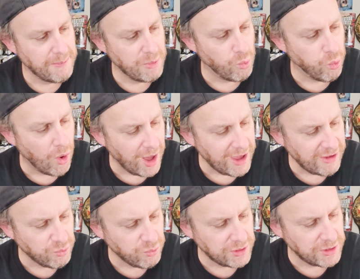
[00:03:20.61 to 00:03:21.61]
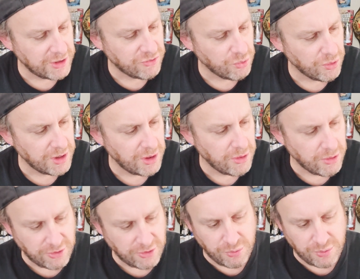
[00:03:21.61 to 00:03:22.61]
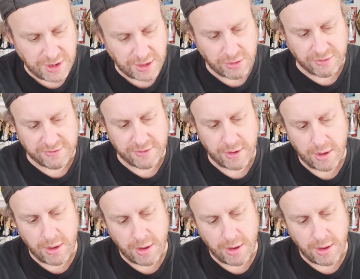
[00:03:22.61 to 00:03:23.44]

But why is one leg shorter than the other? That's ridiculous.